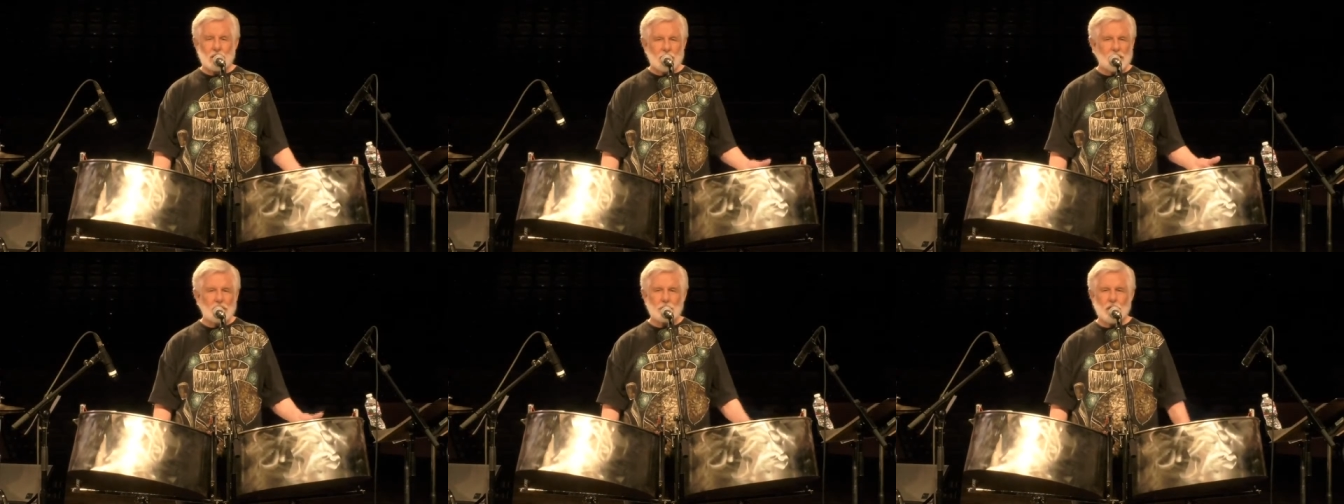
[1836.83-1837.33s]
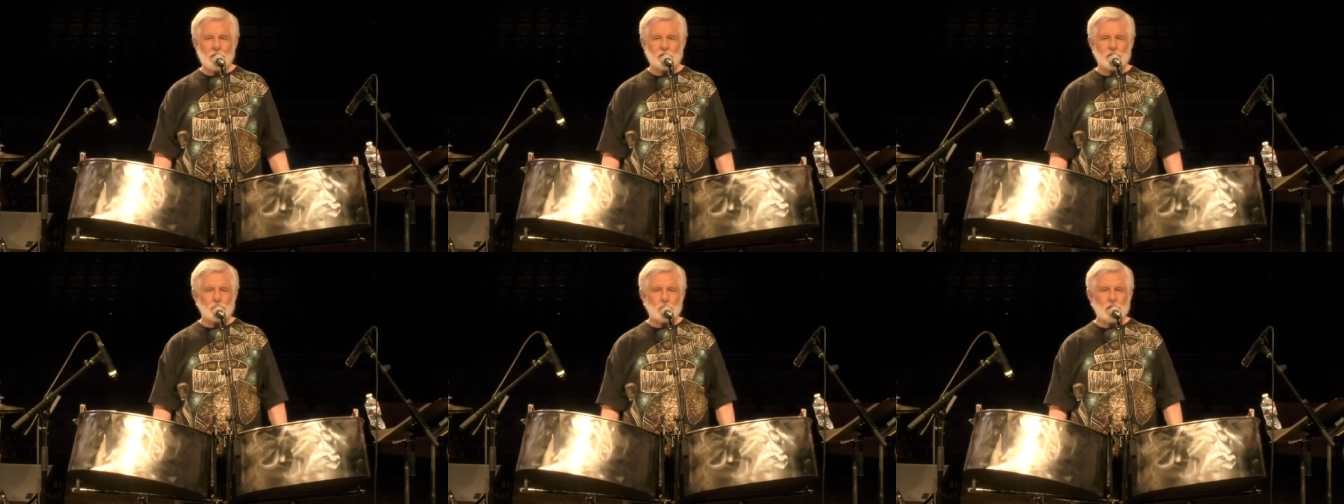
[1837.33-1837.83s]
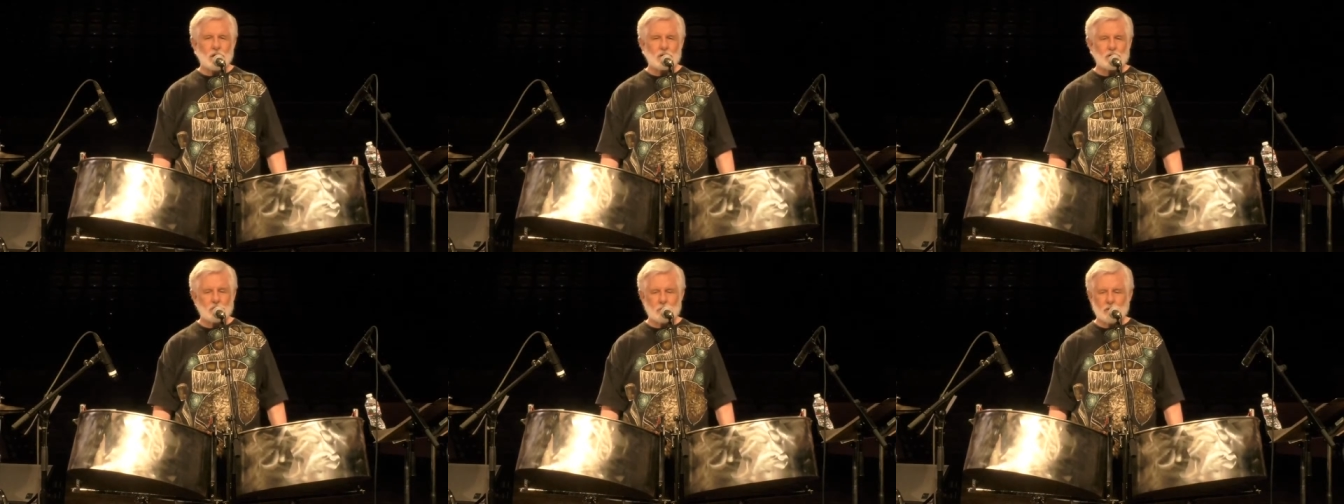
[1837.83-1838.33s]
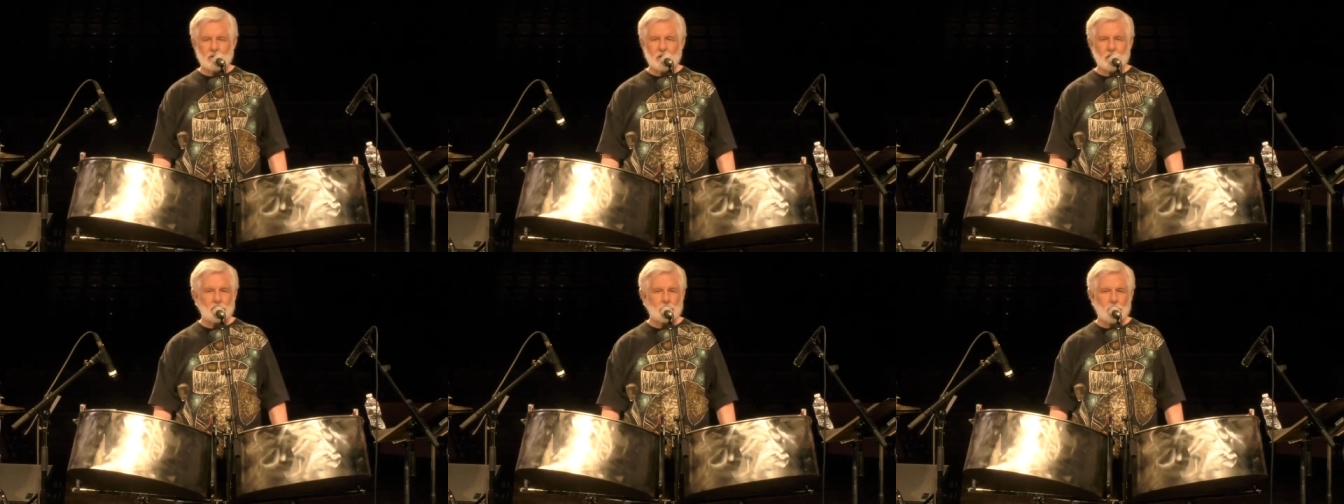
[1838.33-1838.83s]
And then we have string instruments.
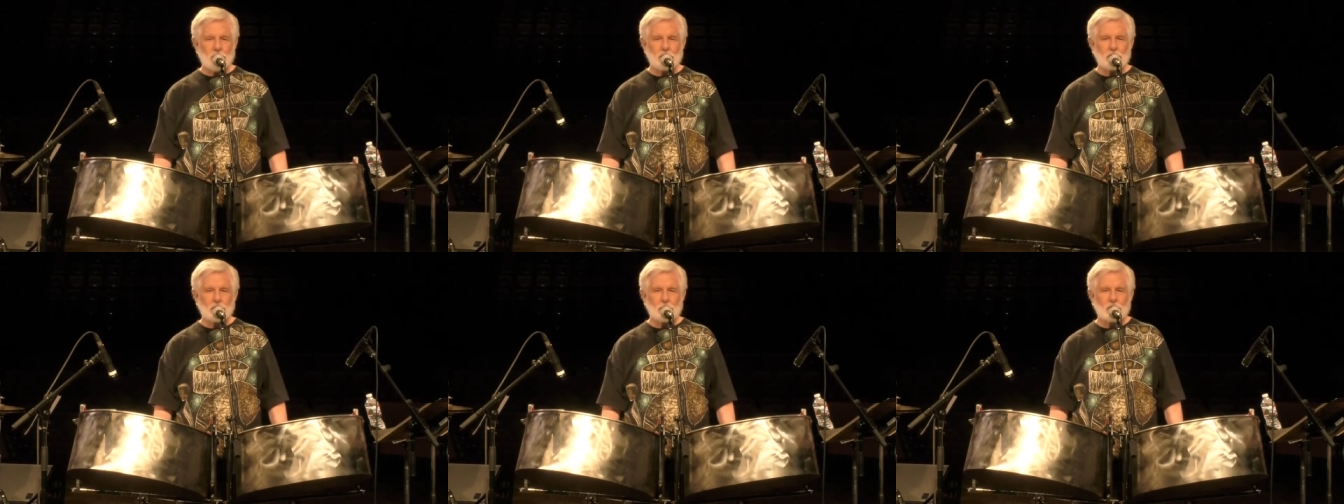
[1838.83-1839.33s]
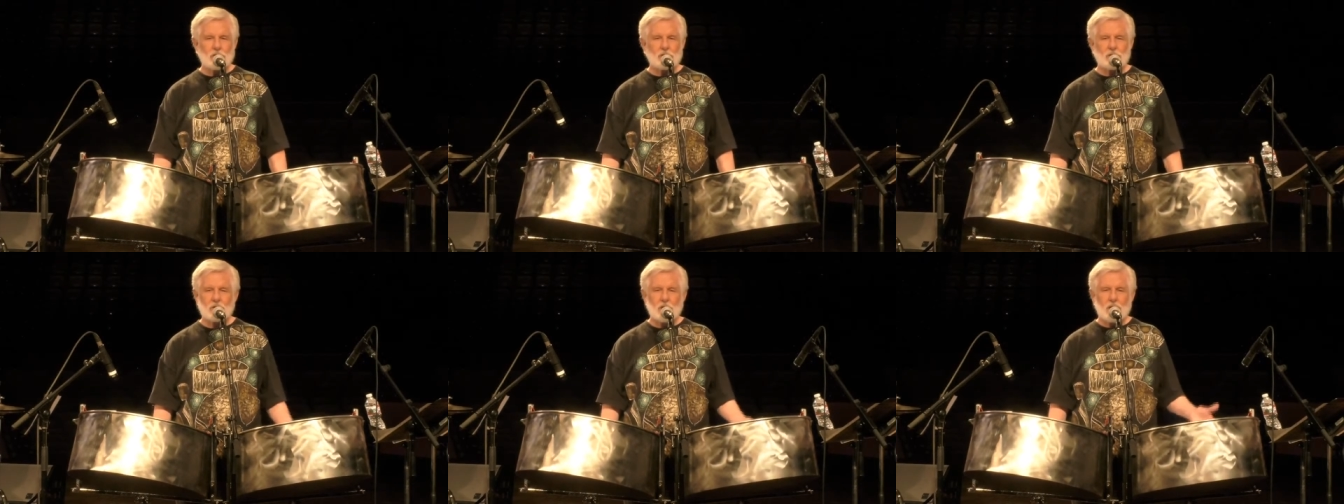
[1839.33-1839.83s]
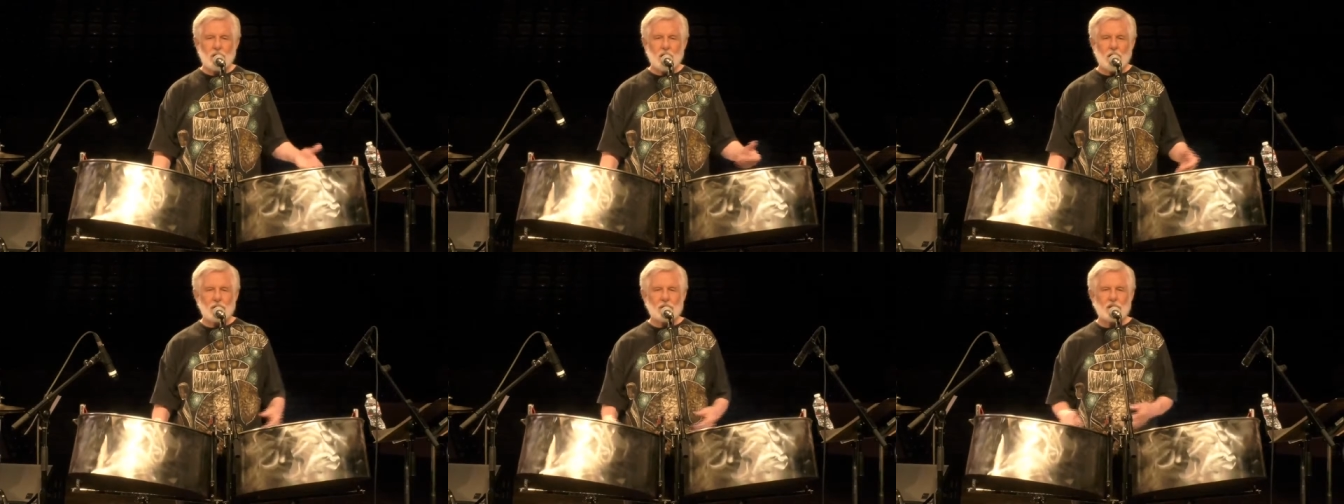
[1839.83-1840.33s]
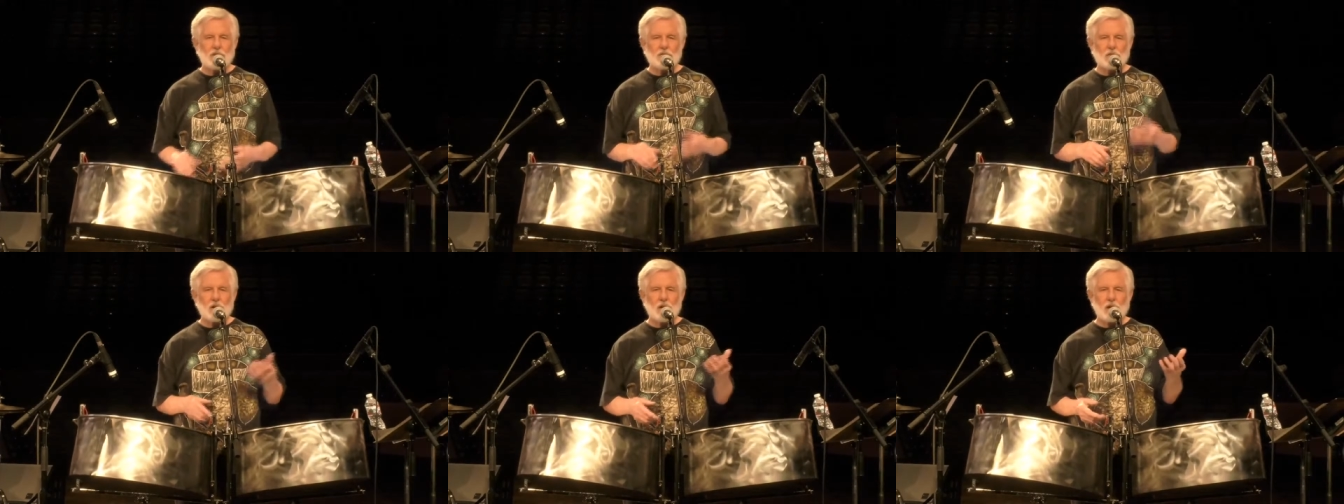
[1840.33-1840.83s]
Now, string instruments, uh, I uh, think
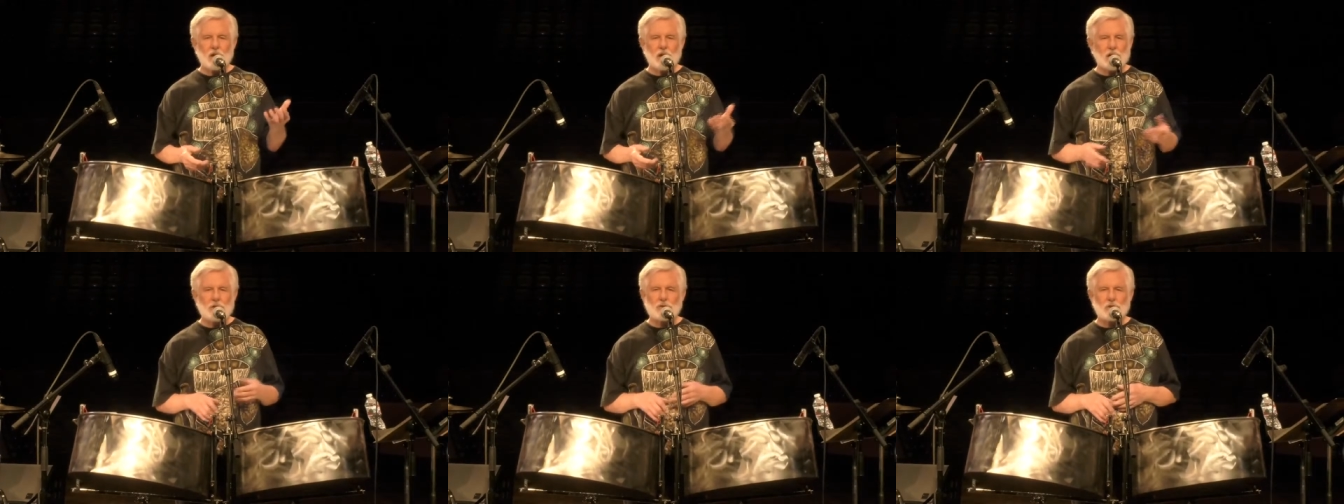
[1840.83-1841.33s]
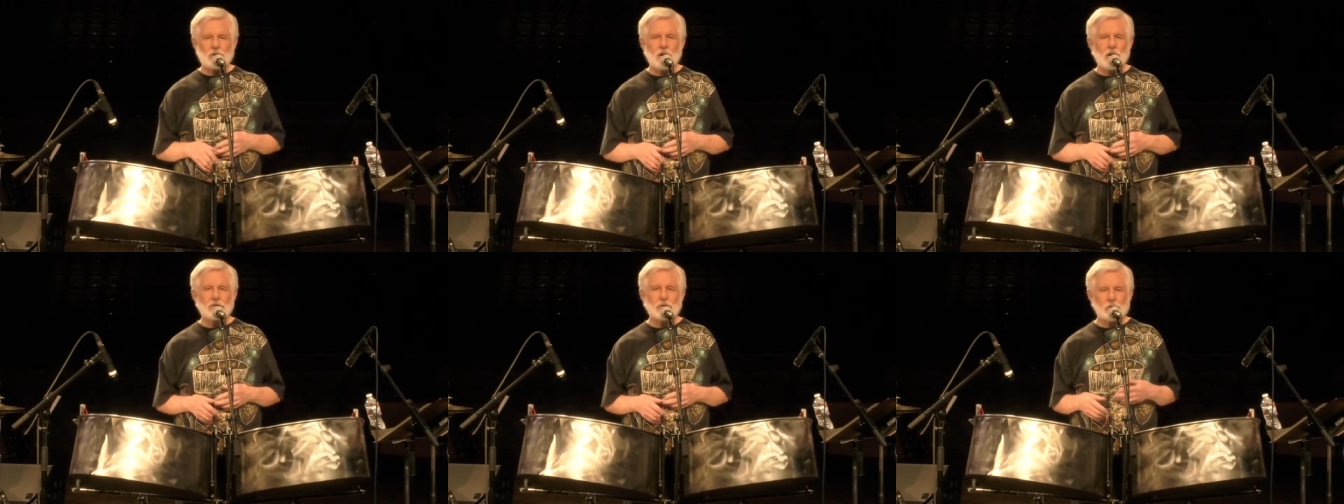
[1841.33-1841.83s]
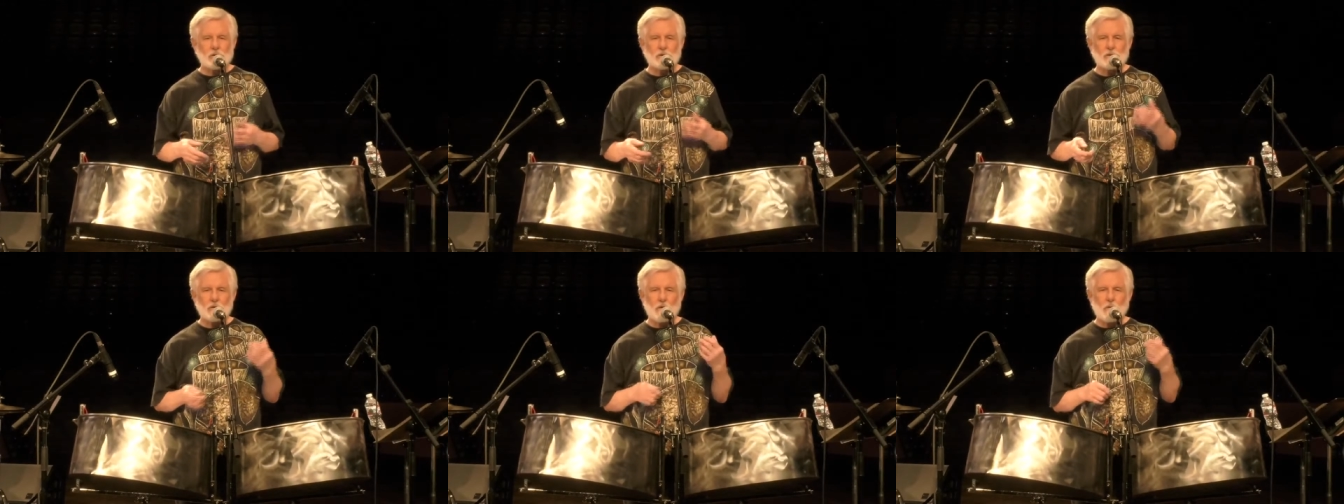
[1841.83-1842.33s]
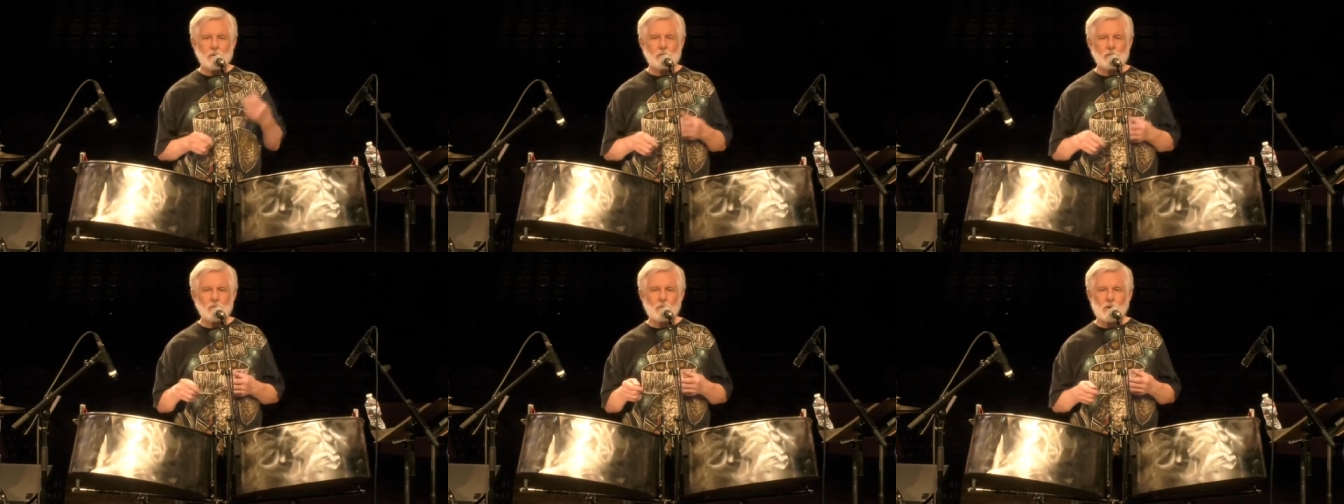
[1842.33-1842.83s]
of uh, an ancient hunter going
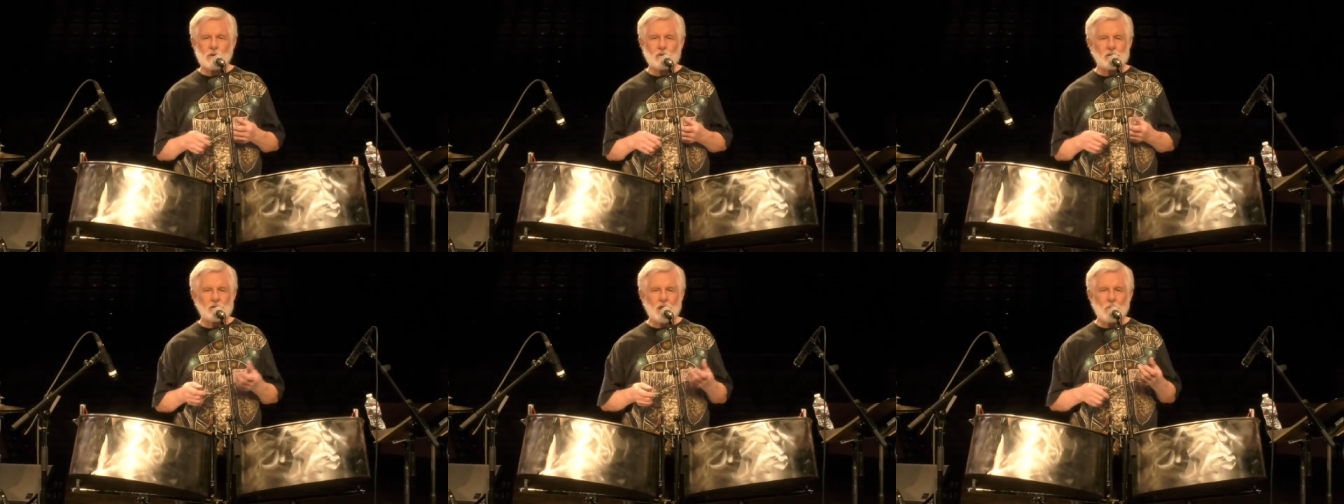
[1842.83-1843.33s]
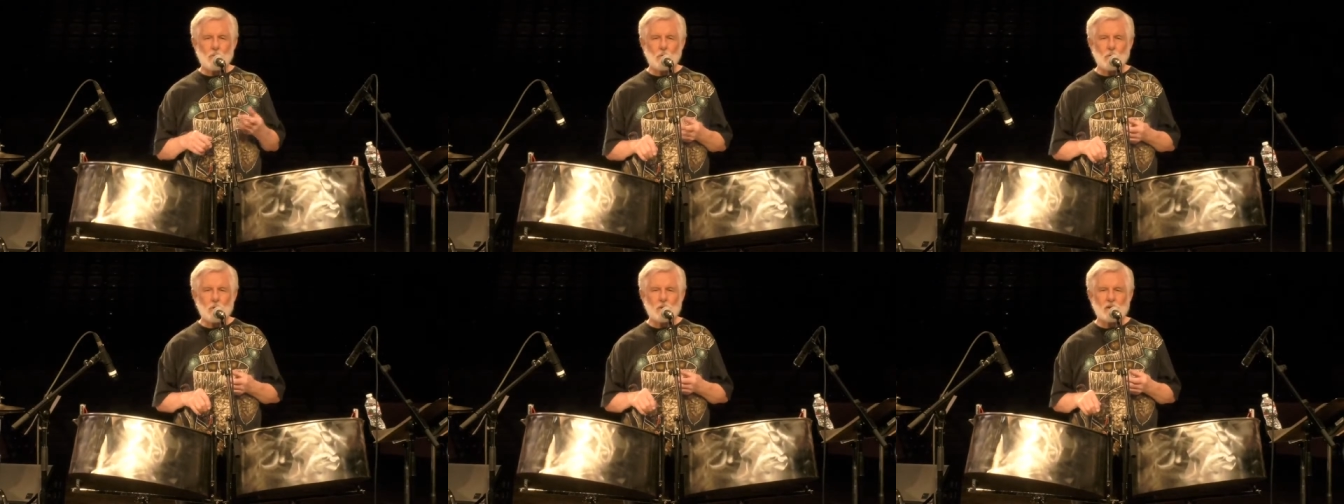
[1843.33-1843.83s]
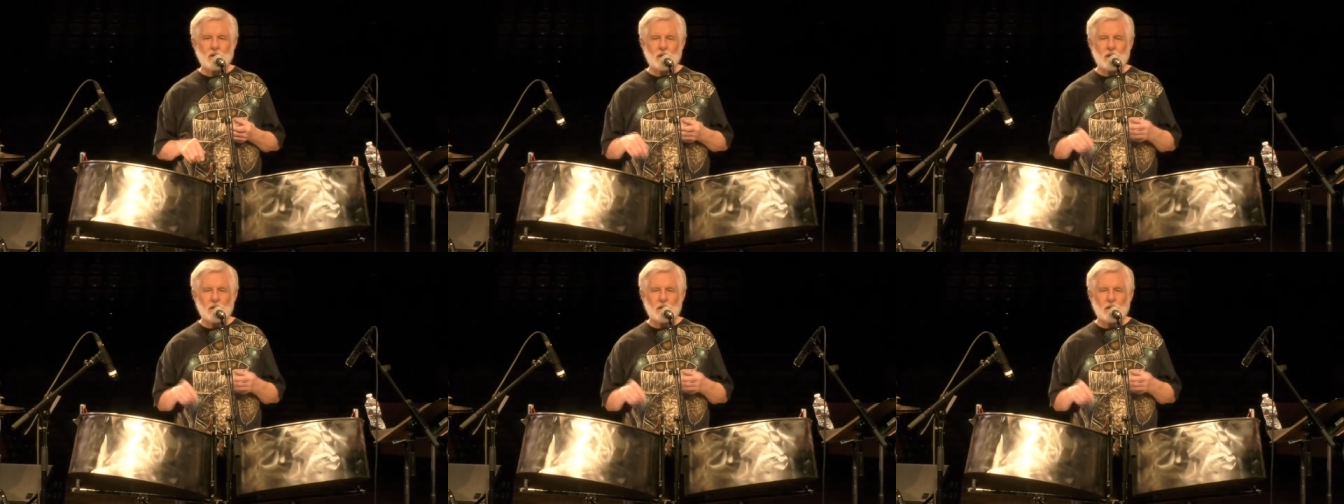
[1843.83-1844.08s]
through the woods. He's kind of bored.